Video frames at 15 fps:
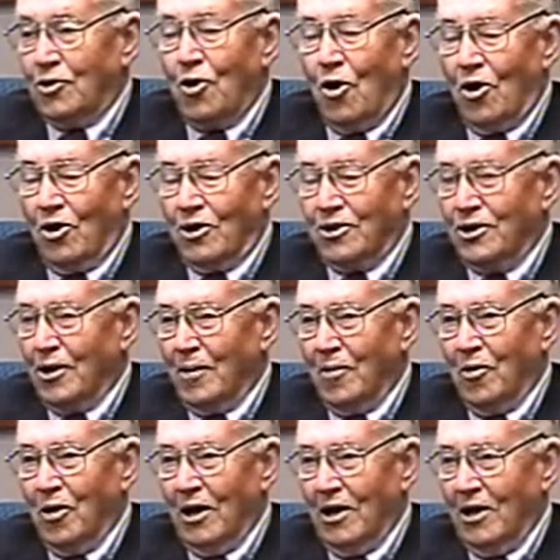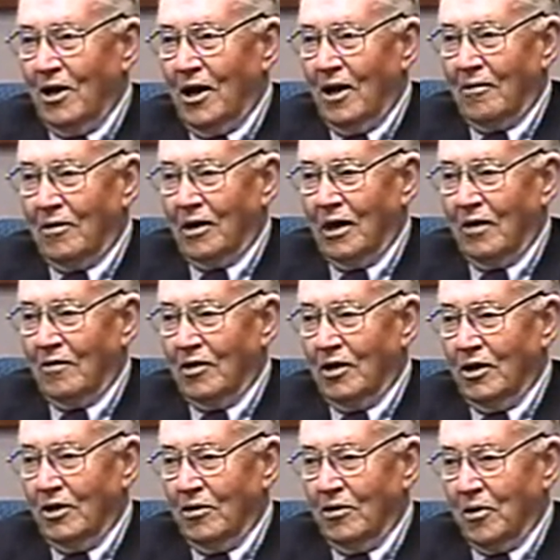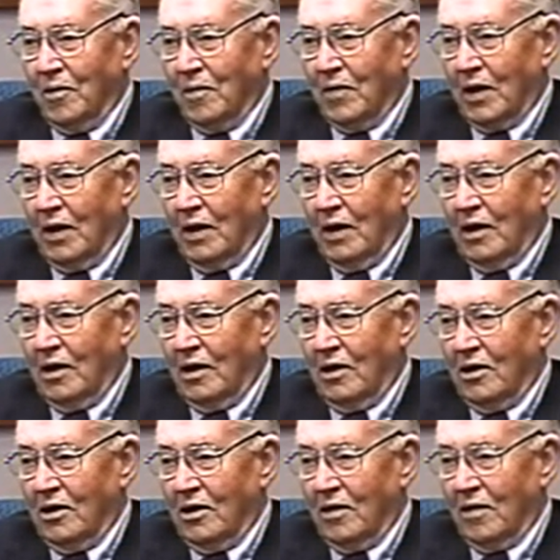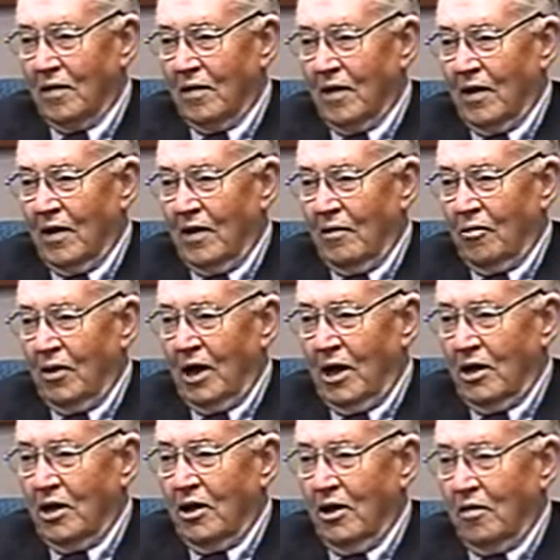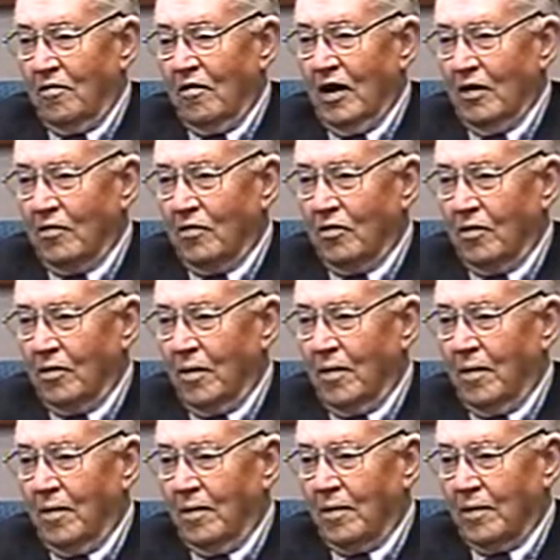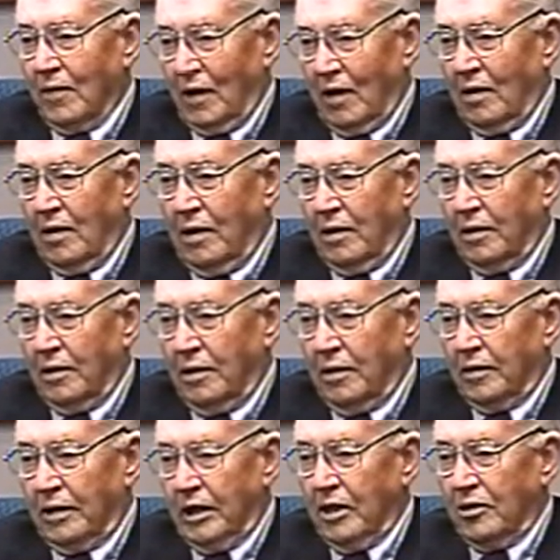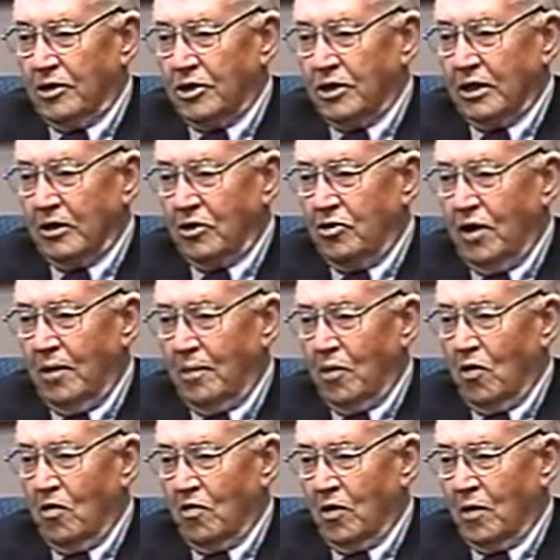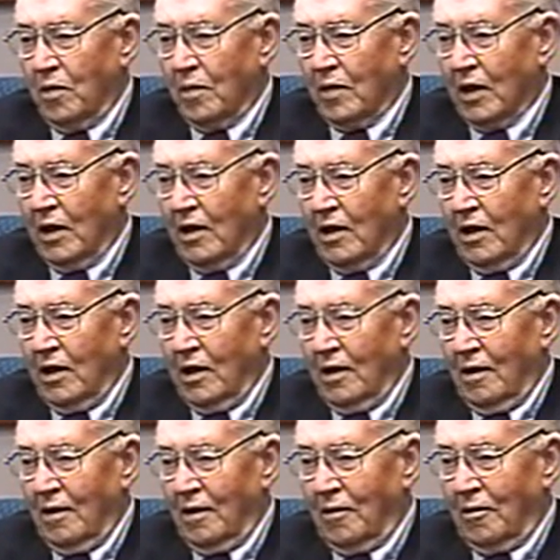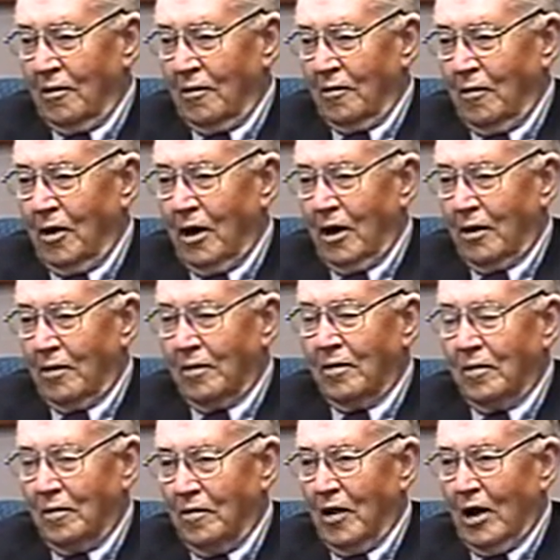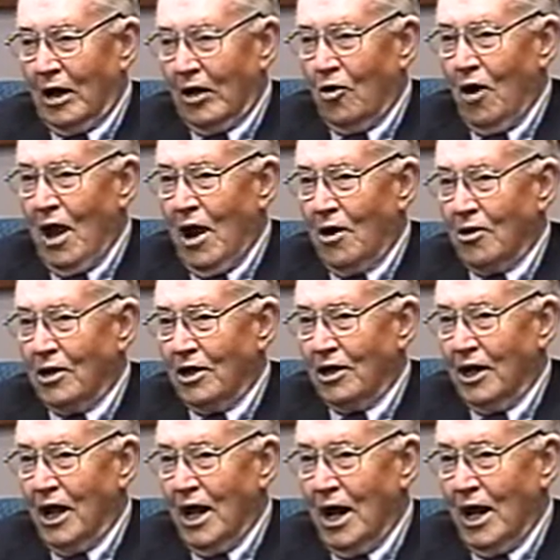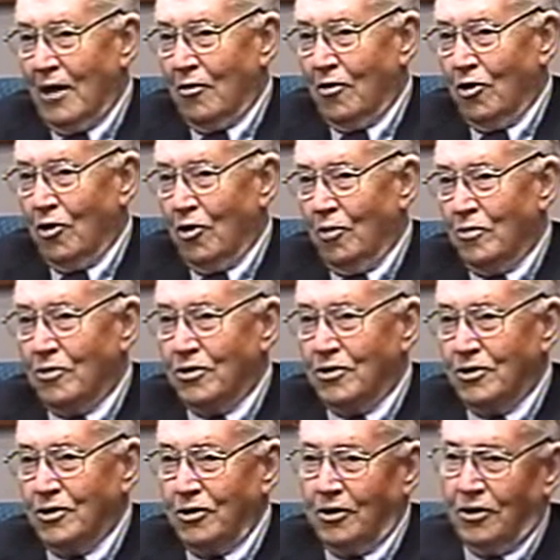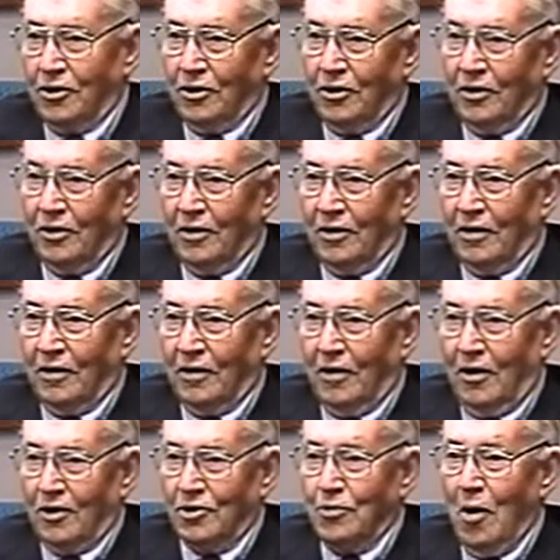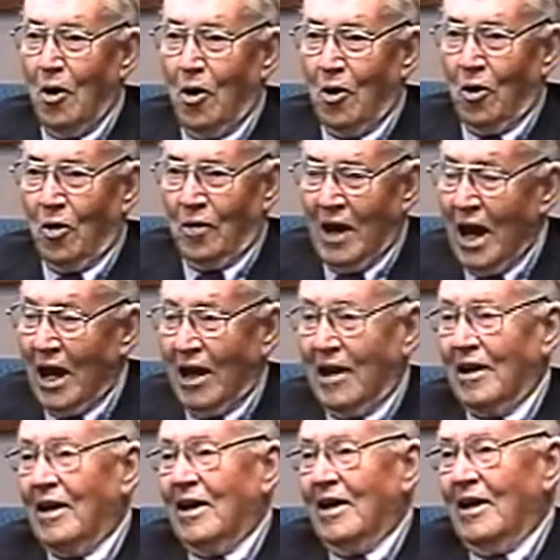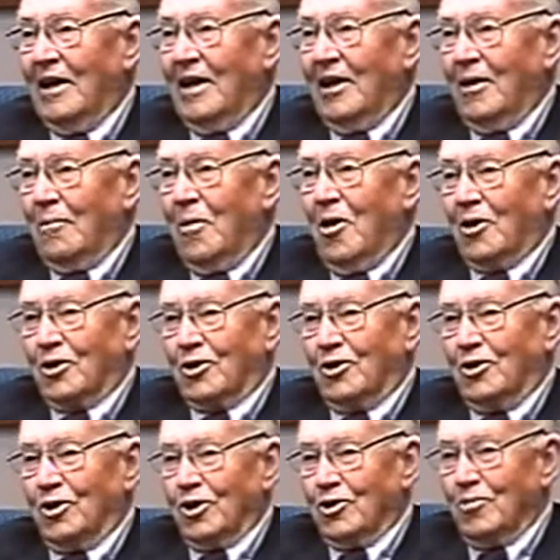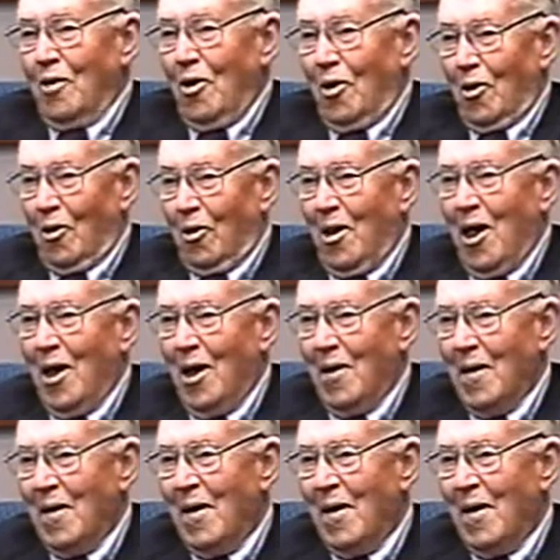destroyed a submarine or not, we never knew. And we had an uneventful and interesting trip over very, very crowded 9 rooms to a small 9 bunks to a small